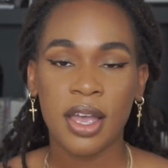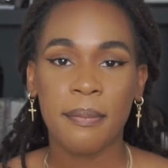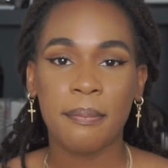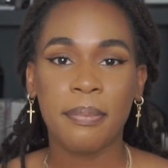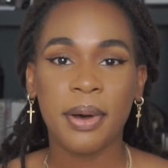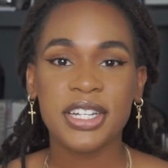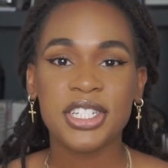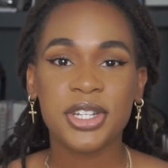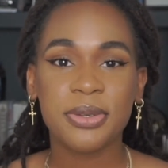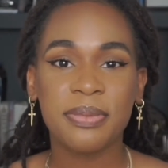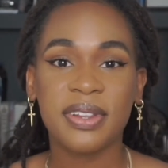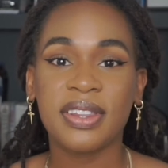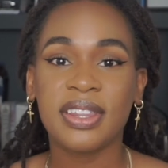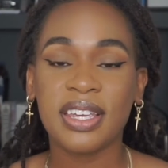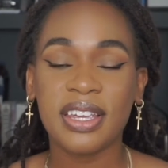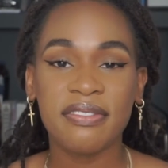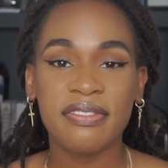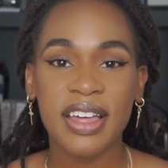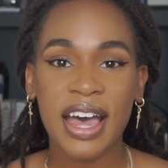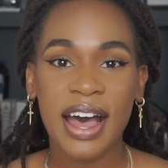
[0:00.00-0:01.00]
But to
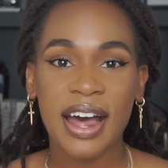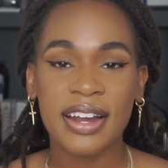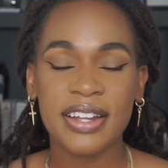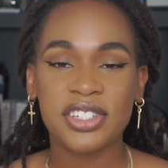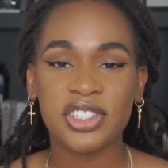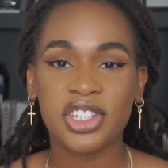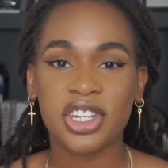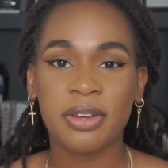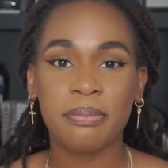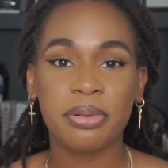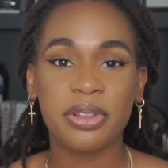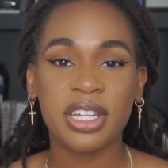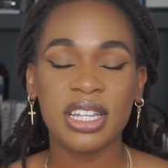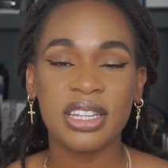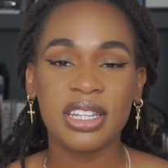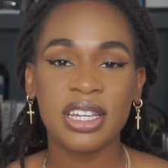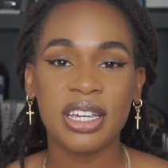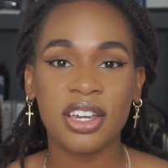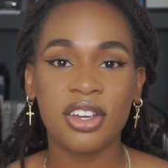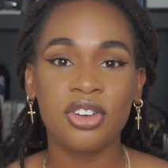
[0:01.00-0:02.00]
believe that is to
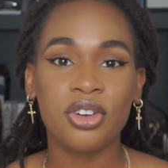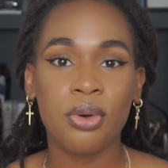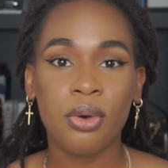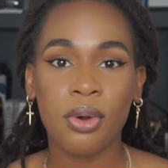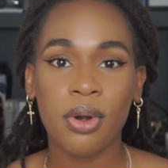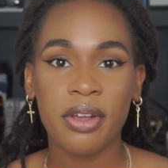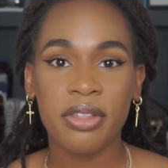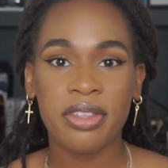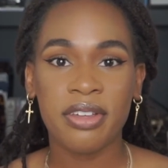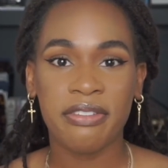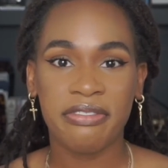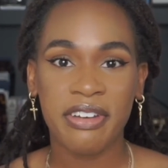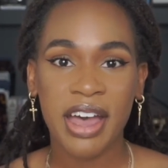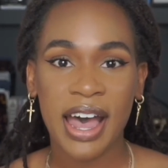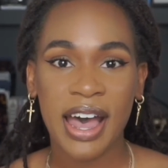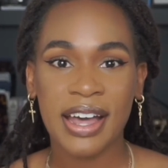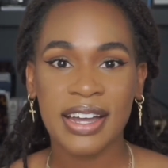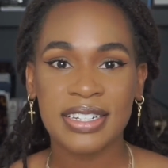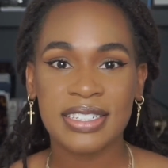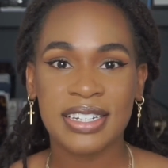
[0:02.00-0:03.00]
completely ignore the
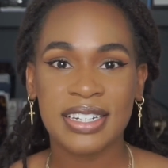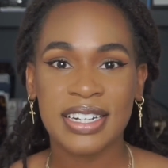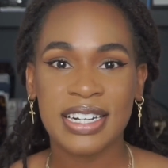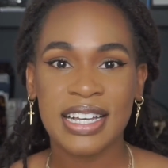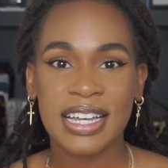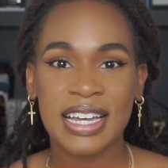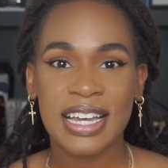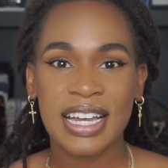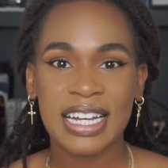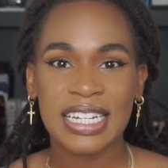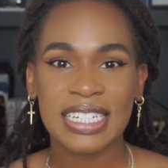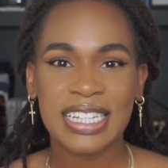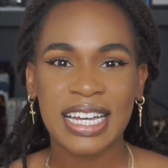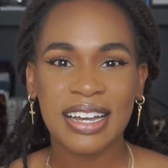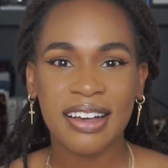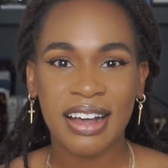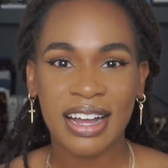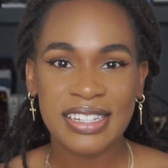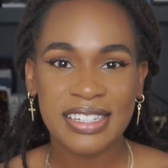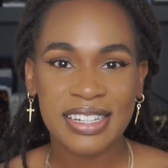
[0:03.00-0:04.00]
fact that
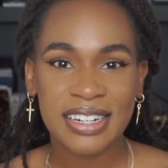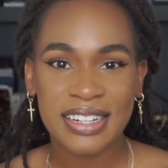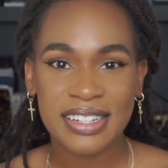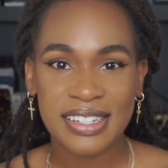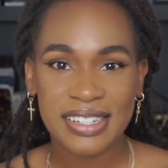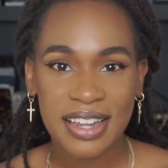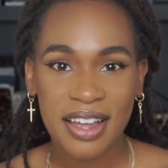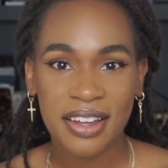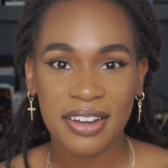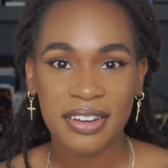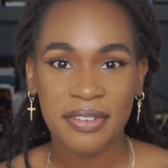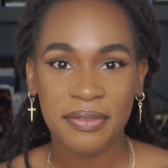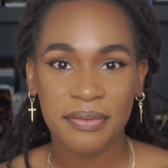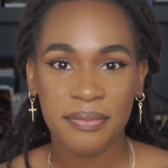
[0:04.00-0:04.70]
God sent his son.